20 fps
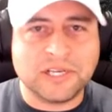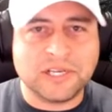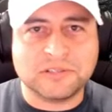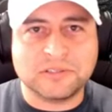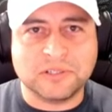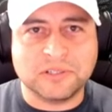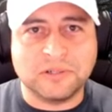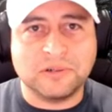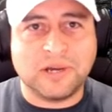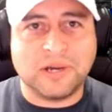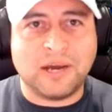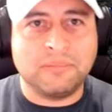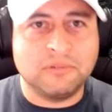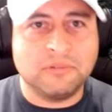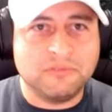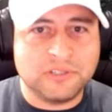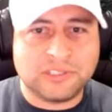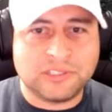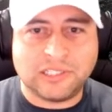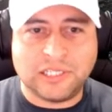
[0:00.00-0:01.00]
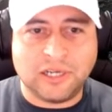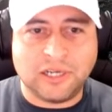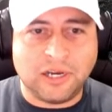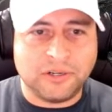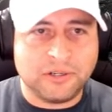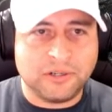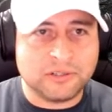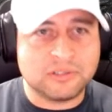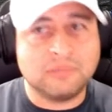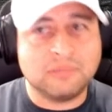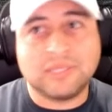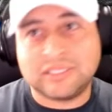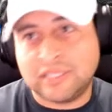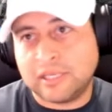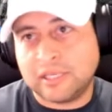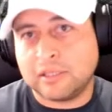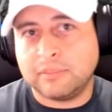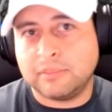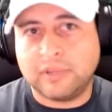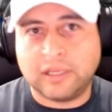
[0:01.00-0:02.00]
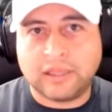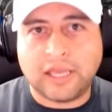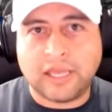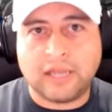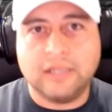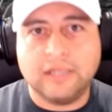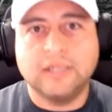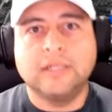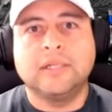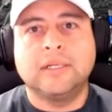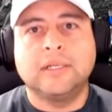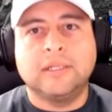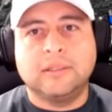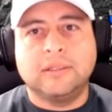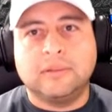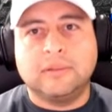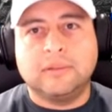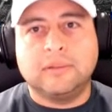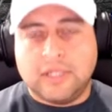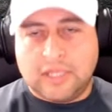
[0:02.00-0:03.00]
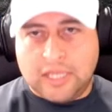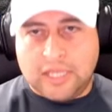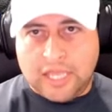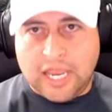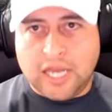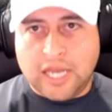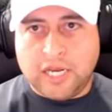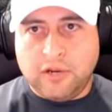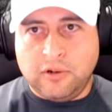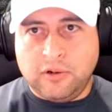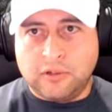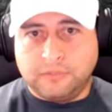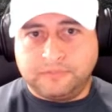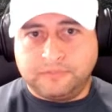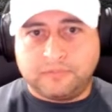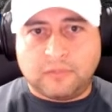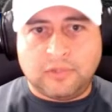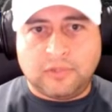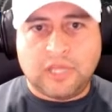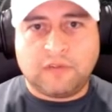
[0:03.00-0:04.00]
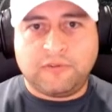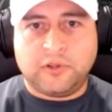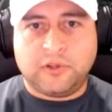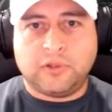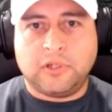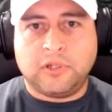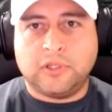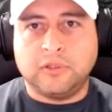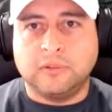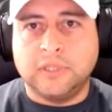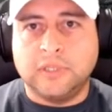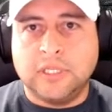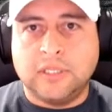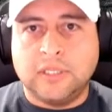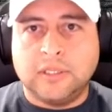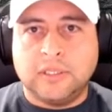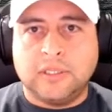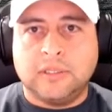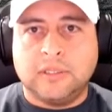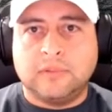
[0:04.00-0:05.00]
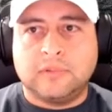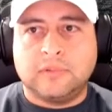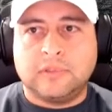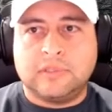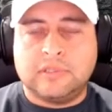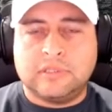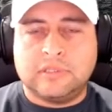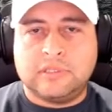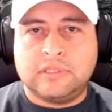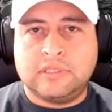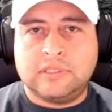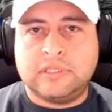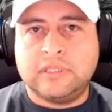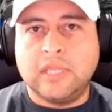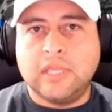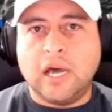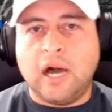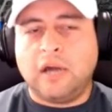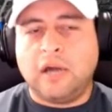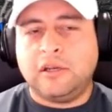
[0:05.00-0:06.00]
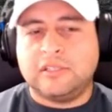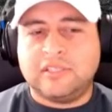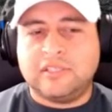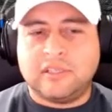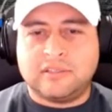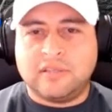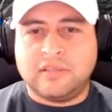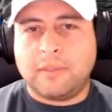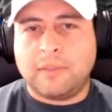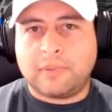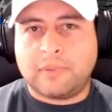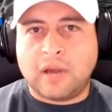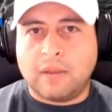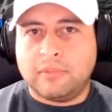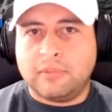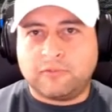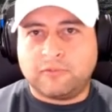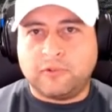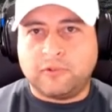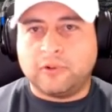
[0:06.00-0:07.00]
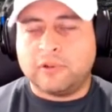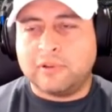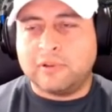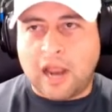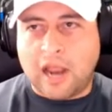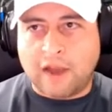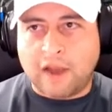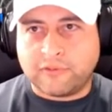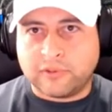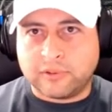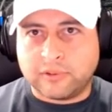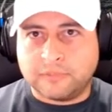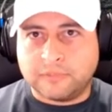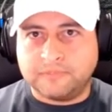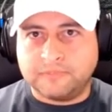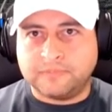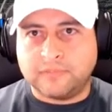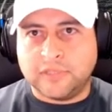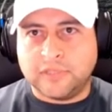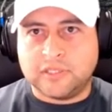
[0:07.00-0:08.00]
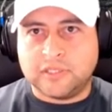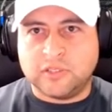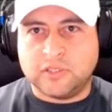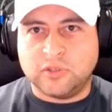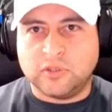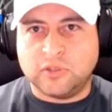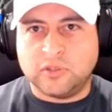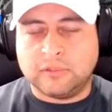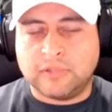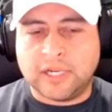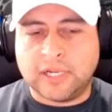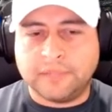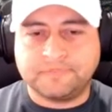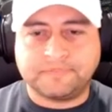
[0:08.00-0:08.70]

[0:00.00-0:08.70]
so I'm officially on there. So I'm excited about that. Anywho, without further ado, I'm going to say the top comment for after this. You'll see why.